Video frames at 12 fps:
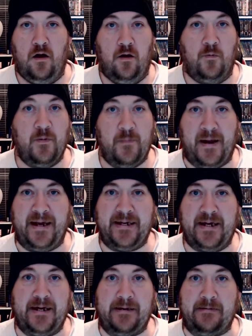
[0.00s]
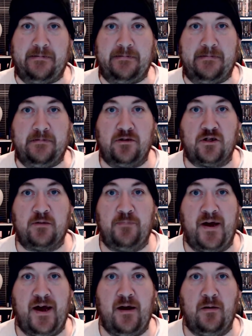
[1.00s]
We made it, just
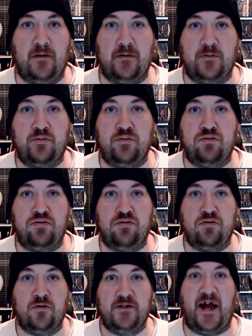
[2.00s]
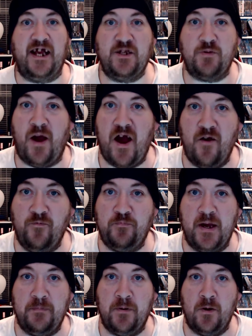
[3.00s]
about. Day twelve,
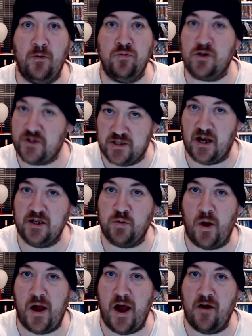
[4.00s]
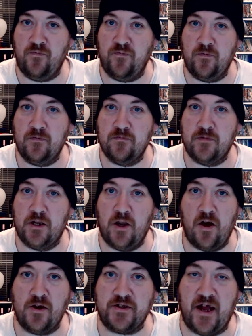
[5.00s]
peoples! Day twelve,
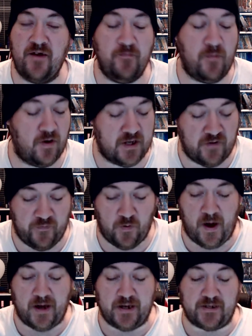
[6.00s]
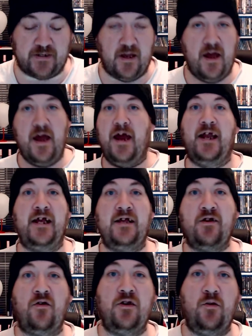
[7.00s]
last day of my giveaways. It is
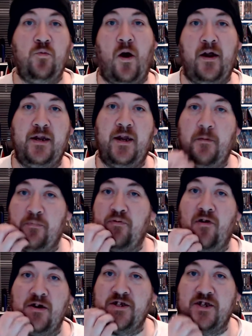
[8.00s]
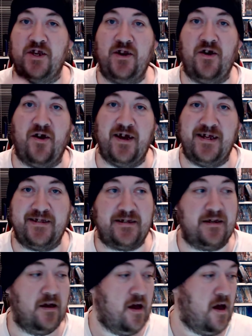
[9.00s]
only one prize
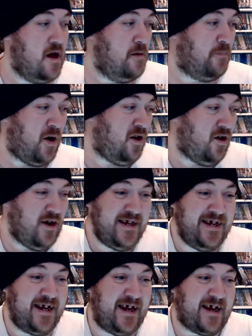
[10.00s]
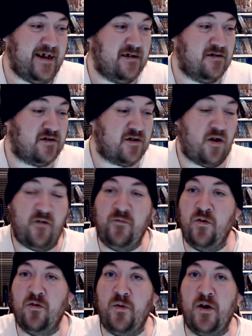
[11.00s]
tonight, but I like it, so I
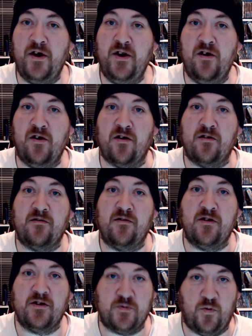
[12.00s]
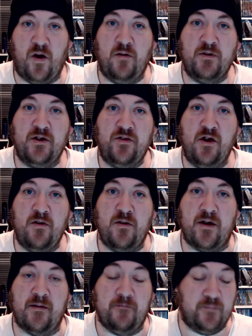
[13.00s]
thought, why not? That's why I'm going to do it.